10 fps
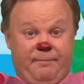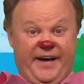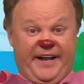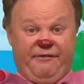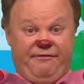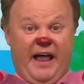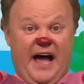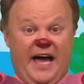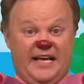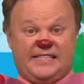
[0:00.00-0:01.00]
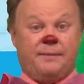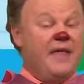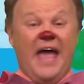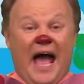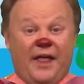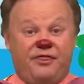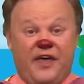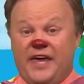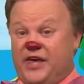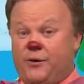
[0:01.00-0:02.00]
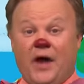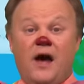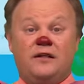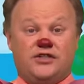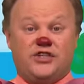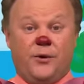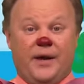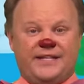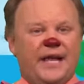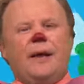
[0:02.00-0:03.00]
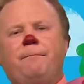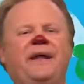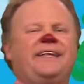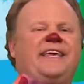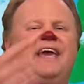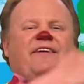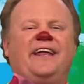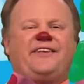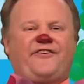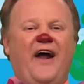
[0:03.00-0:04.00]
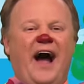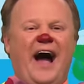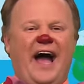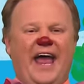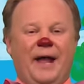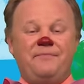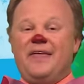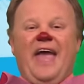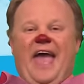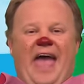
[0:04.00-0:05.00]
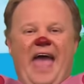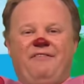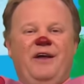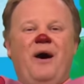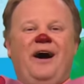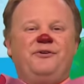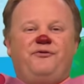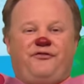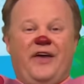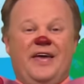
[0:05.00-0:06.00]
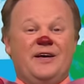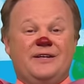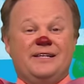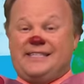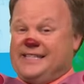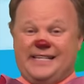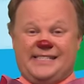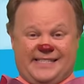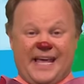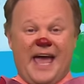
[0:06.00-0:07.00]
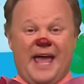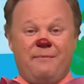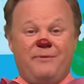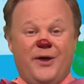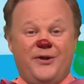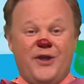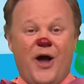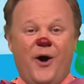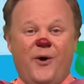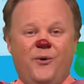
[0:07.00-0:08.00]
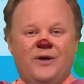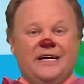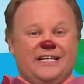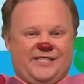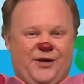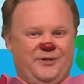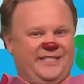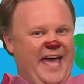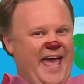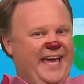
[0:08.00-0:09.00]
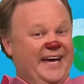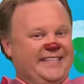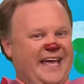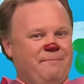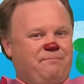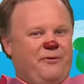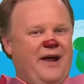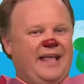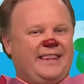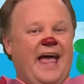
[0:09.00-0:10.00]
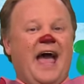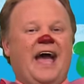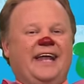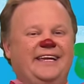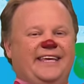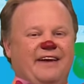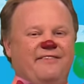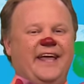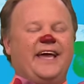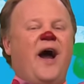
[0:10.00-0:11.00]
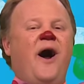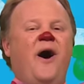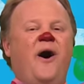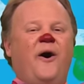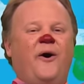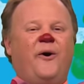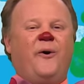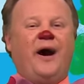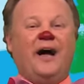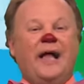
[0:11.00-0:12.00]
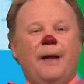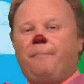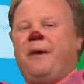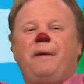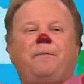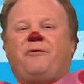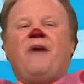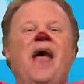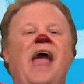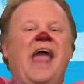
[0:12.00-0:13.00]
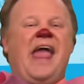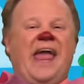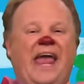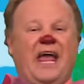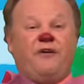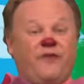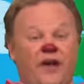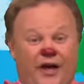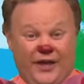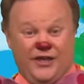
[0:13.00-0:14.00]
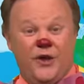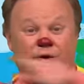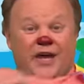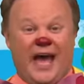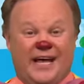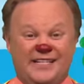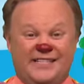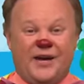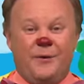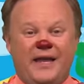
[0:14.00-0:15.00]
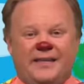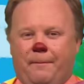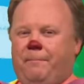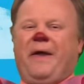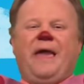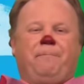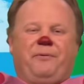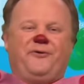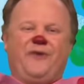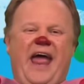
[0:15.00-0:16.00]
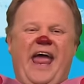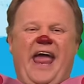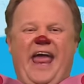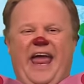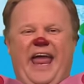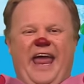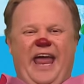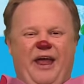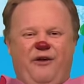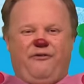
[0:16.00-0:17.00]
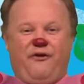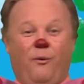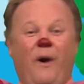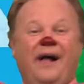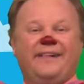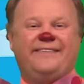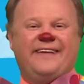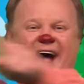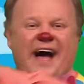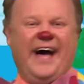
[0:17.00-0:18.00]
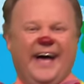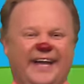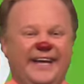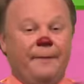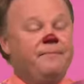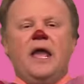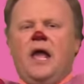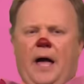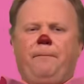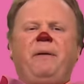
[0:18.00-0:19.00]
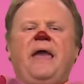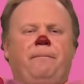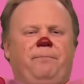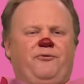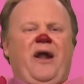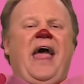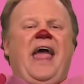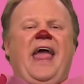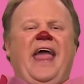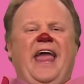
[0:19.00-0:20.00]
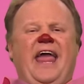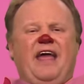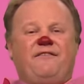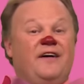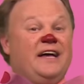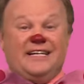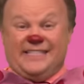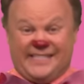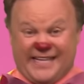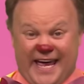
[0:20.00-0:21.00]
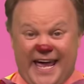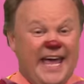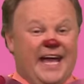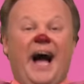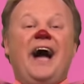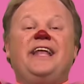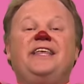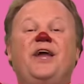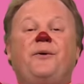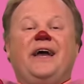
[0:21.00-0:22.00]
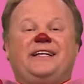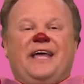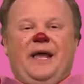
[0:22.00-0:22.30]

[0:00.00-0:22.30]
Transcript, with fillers: butterflies and think you can't do it, but give it a try. Everyone feels the same, you know, so take a deep breath and give it a go. Be brave. You can do it. Be brave. Well done. Be brave. See, I knew it.